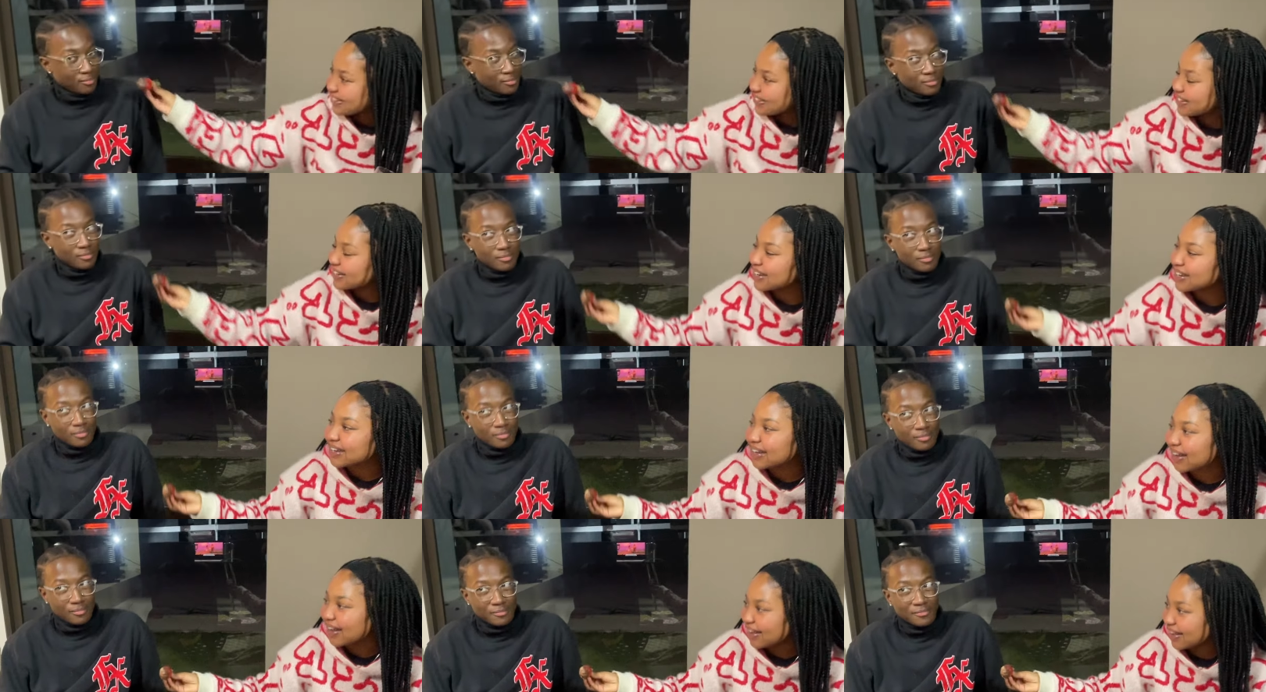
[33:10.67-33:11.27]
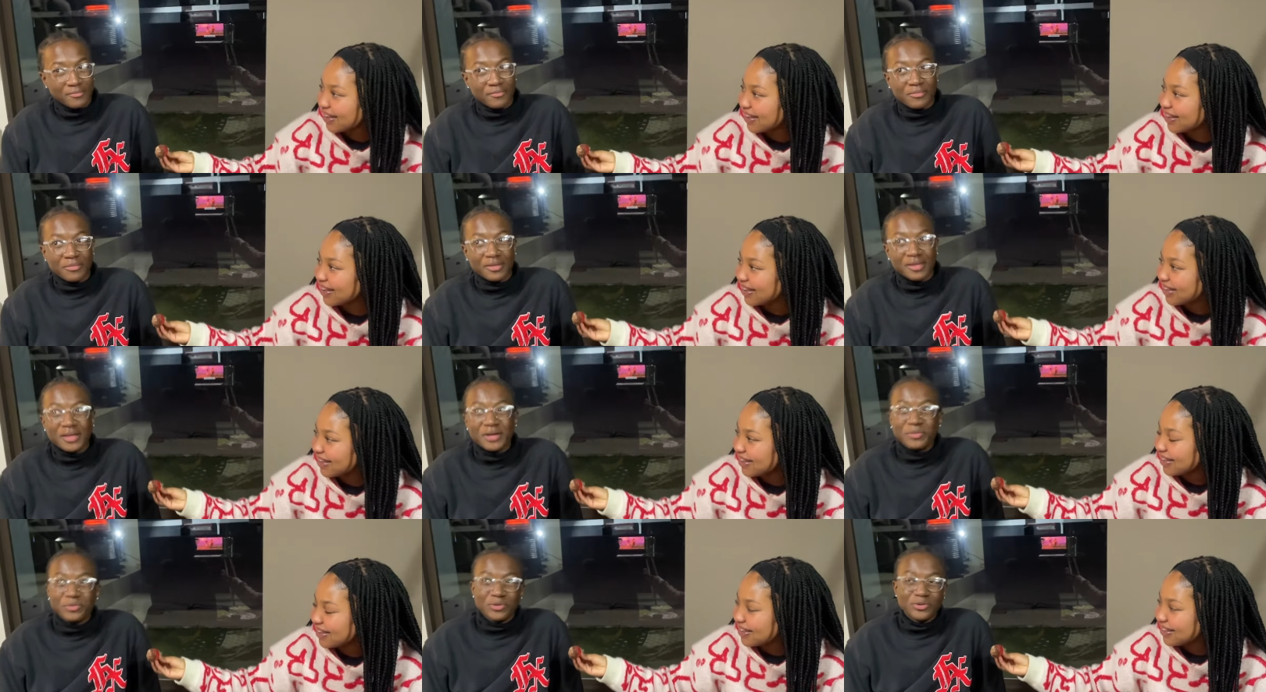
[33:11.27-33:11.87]
Speaker 1: Nigga.
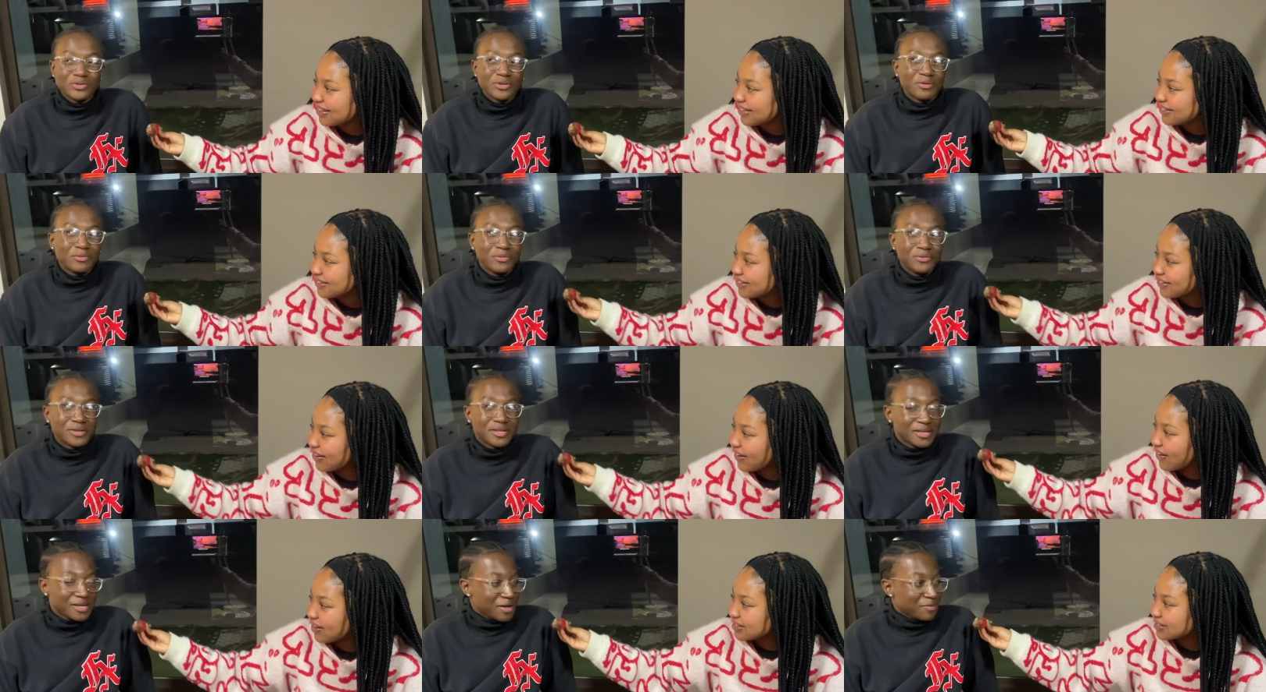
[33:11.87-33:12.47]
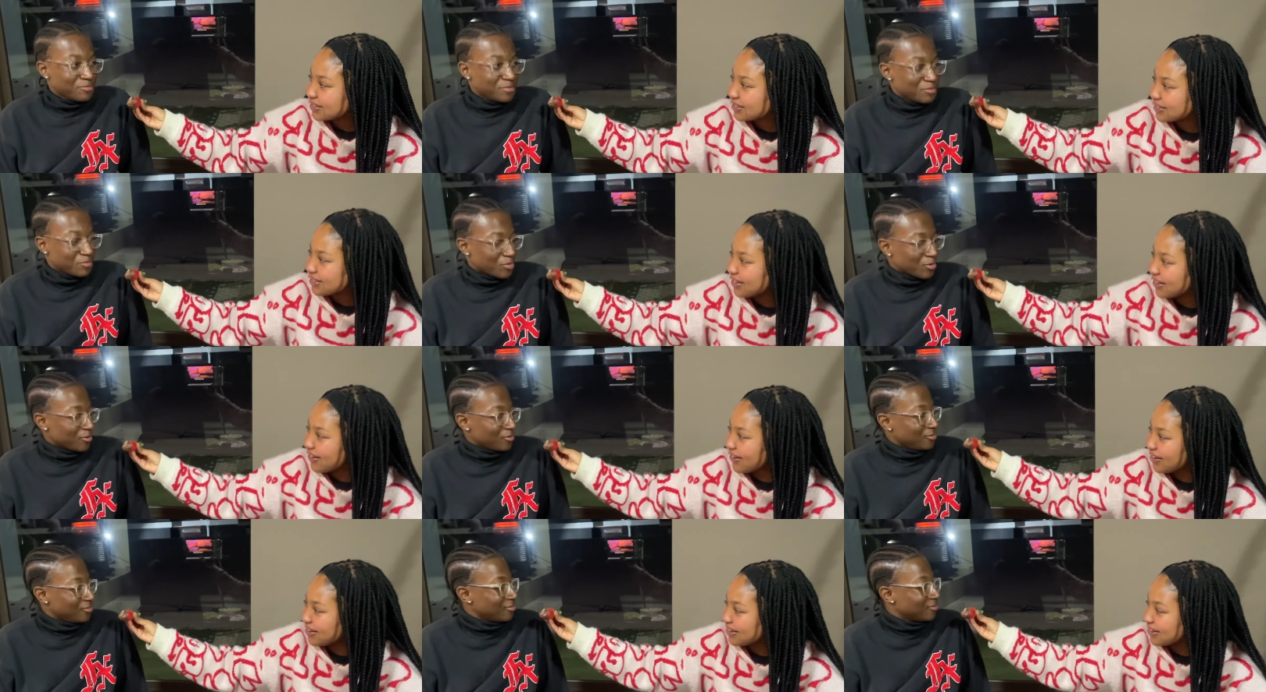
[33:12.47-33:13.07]
Well, stop looking at me, bro.